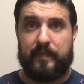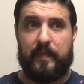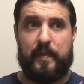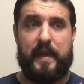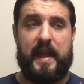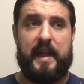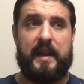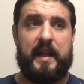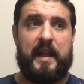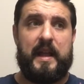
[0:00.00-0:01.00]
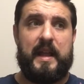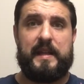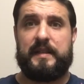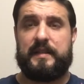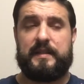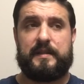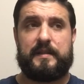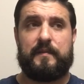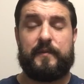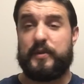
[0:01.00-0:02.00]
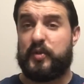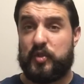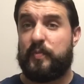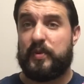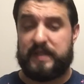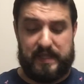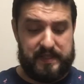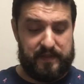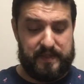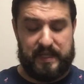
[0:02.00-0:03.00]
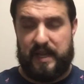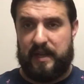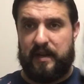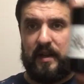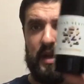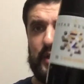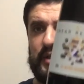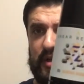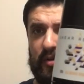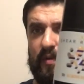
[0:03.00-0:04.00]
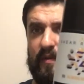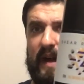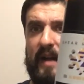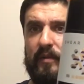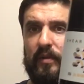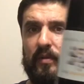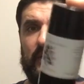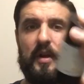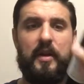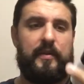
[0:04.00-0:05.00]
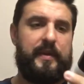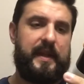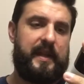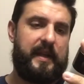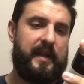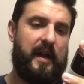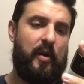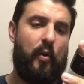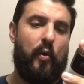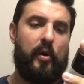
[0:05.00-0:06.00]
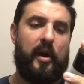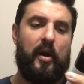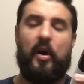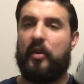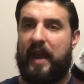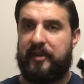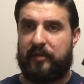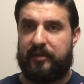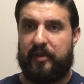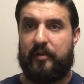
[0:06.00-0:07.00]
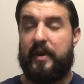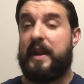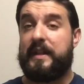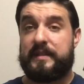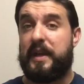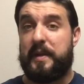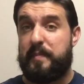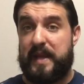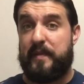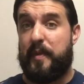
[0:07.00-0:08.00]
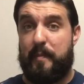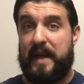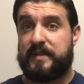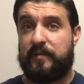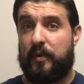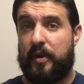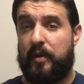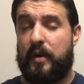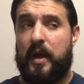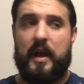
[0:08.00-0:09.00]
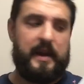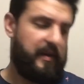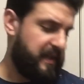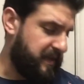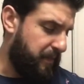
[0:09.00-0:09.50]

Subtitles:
that is for super sensitive skin, Shear Revival, the Aura all natural deodorant is going to be the best for you. Now, it doesn't